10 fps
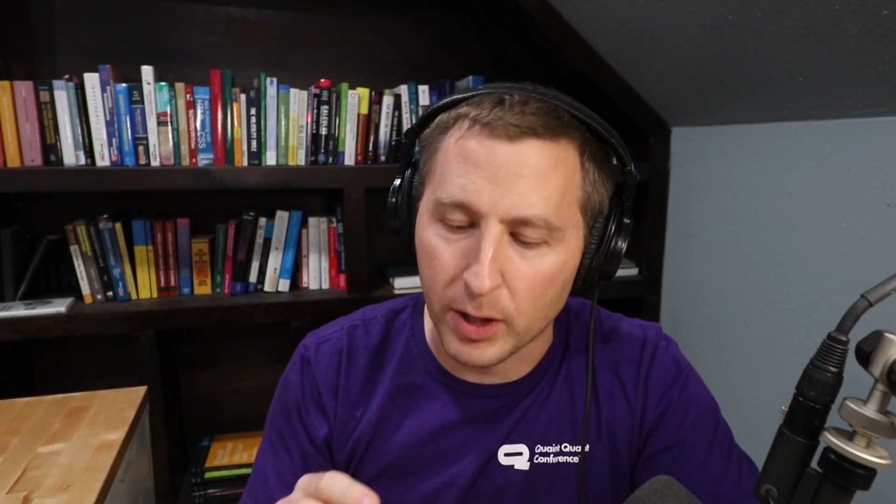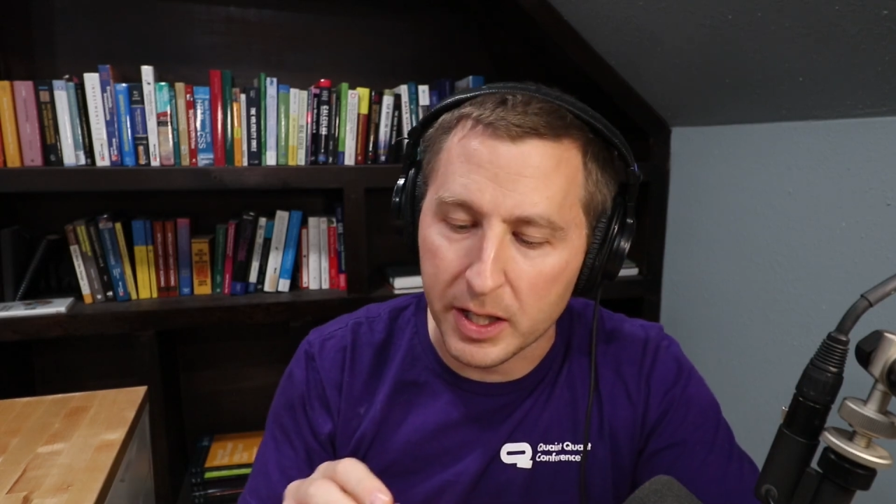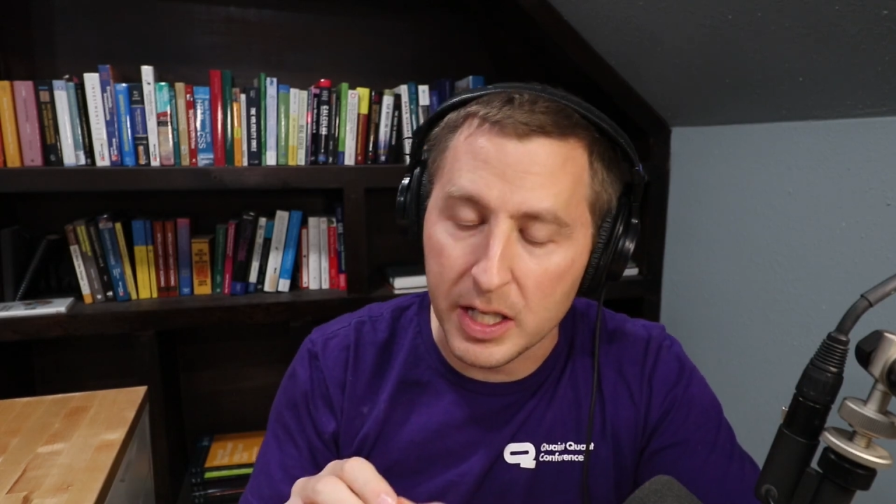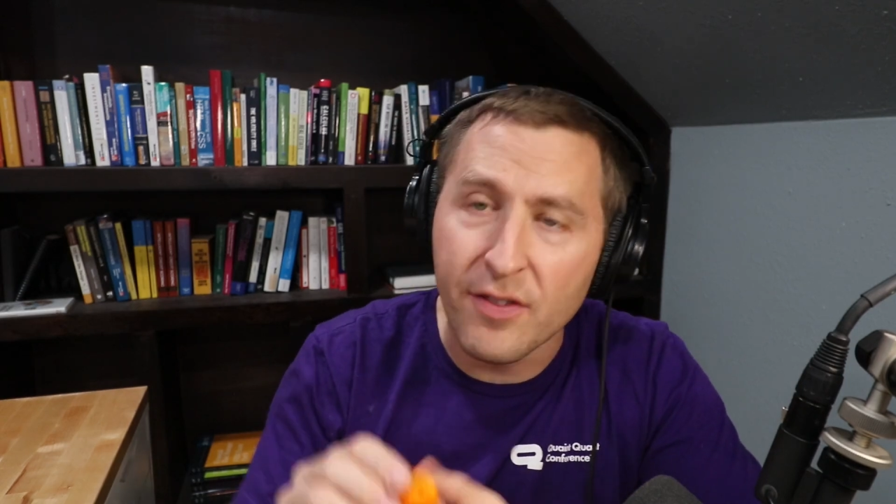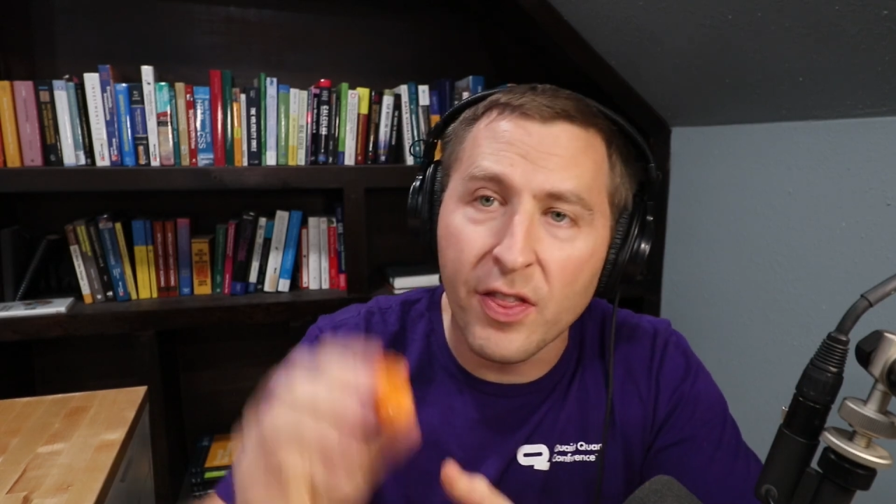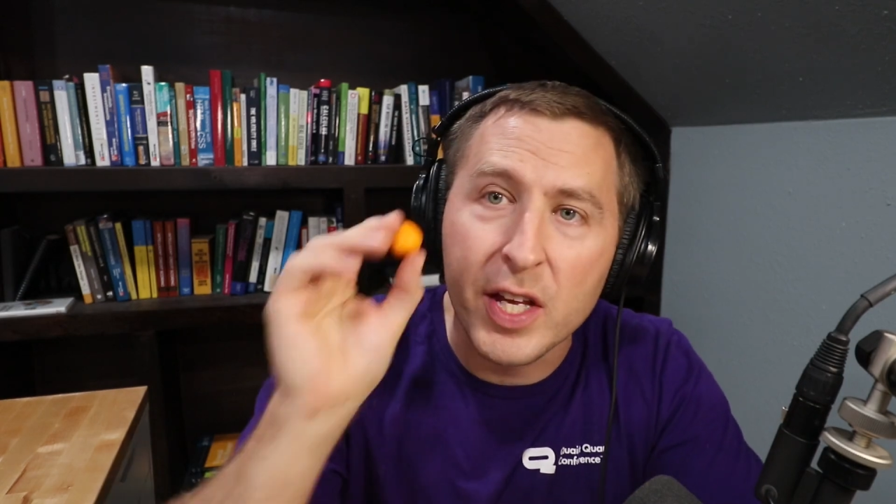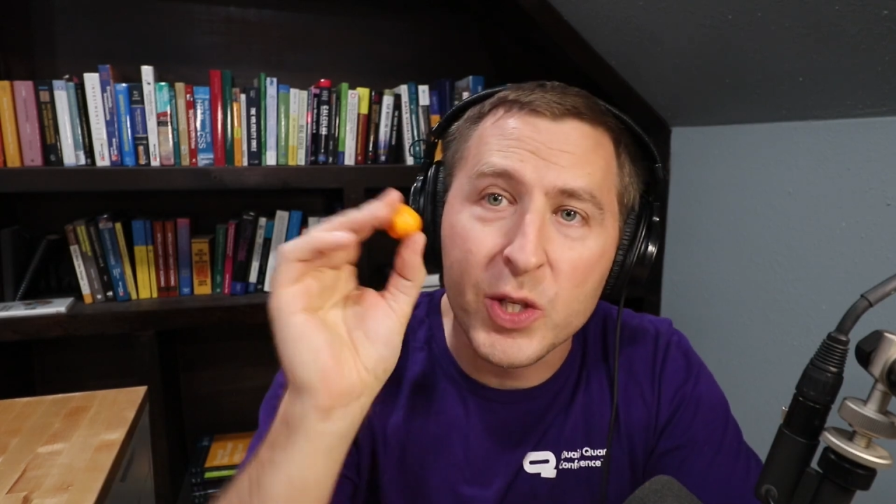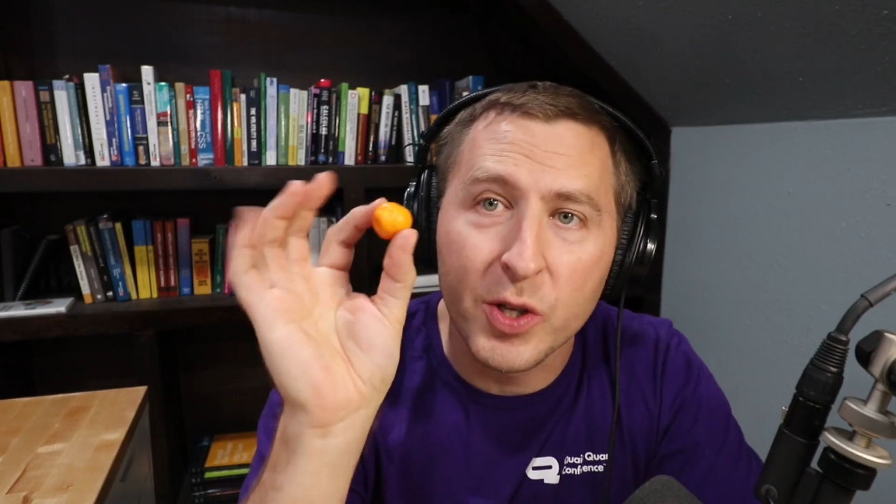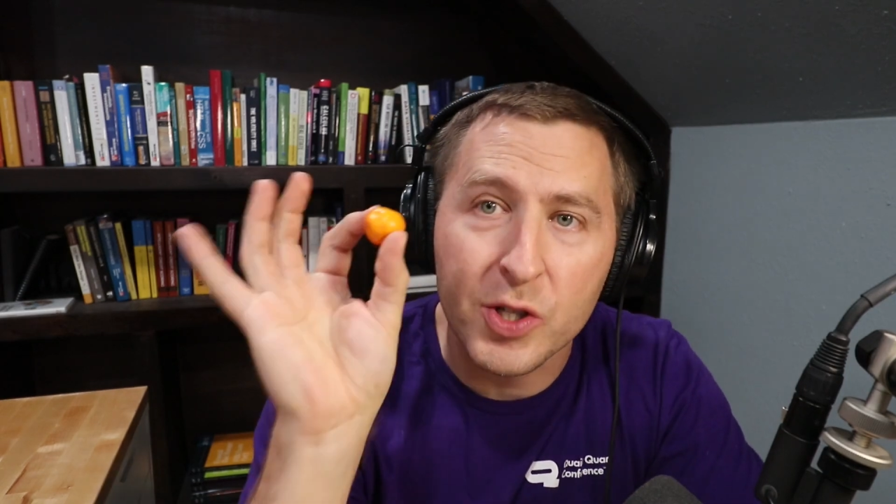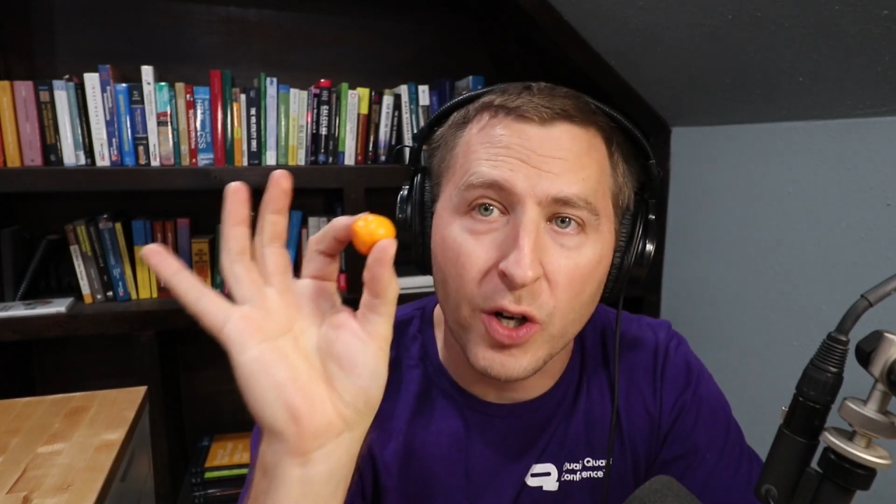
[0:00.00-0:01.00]
Like even
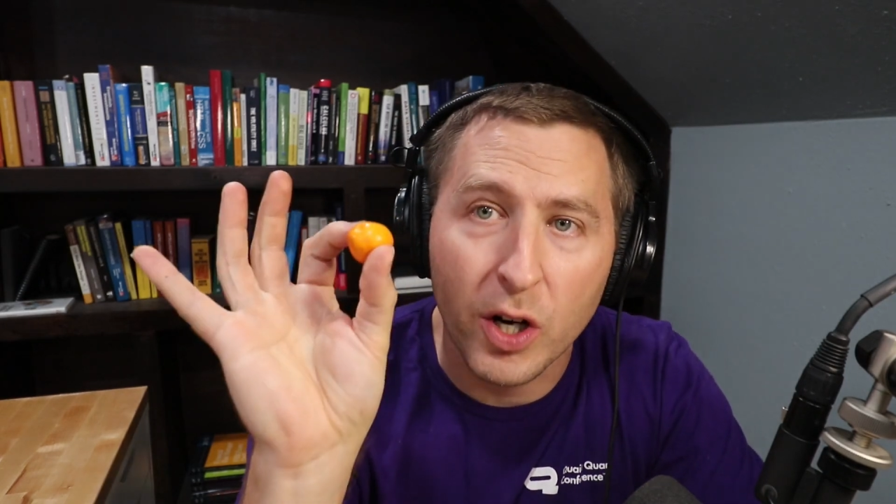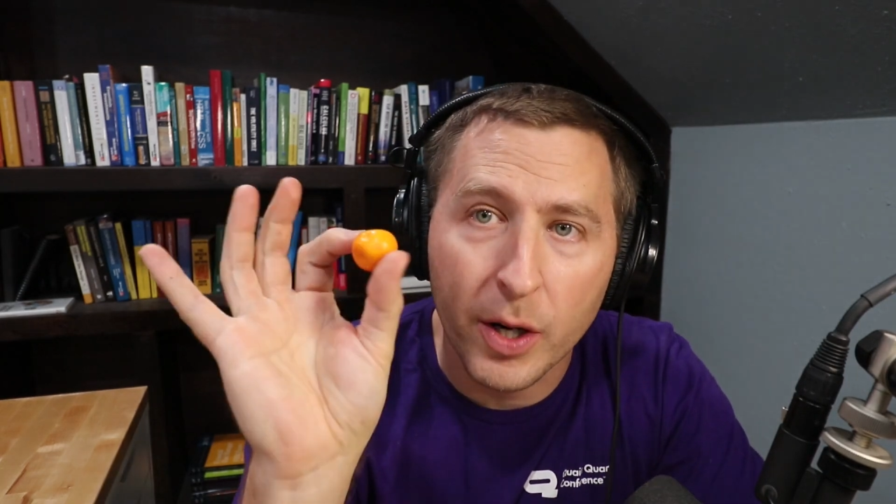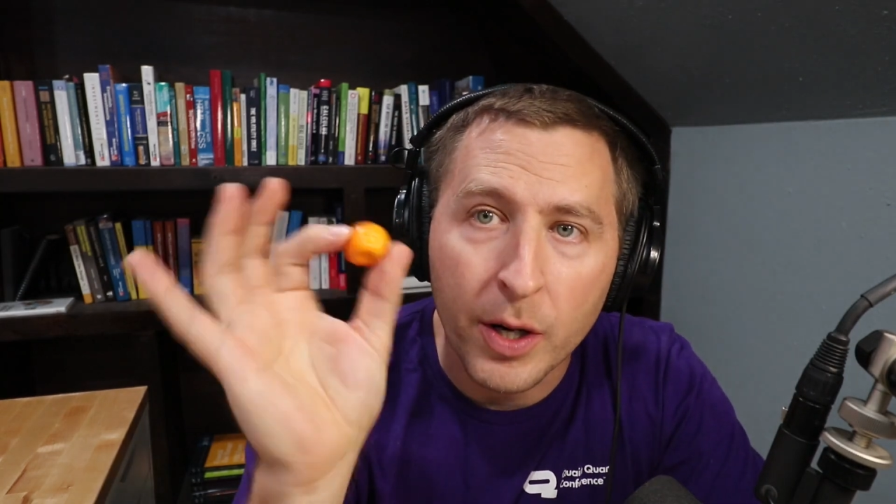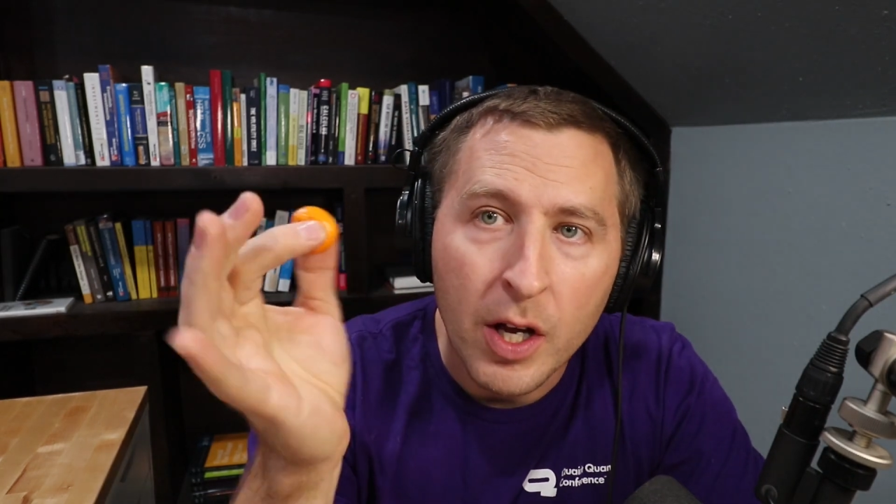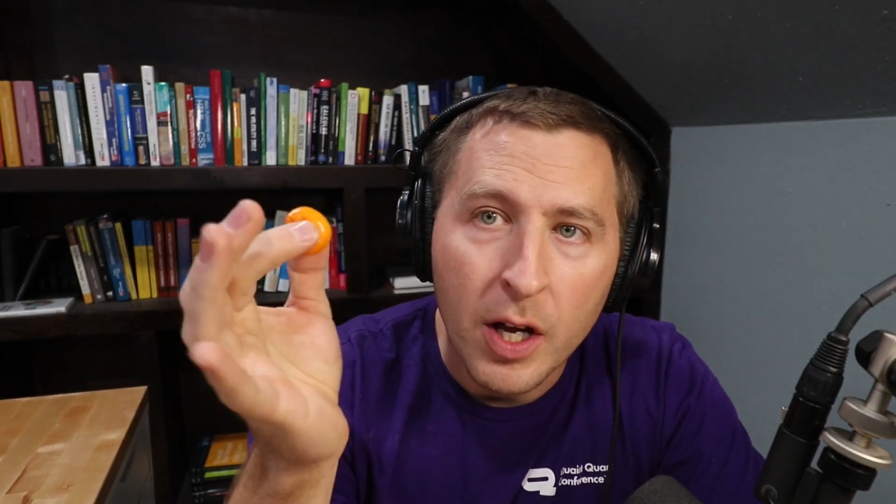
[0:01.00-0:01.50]
these ones are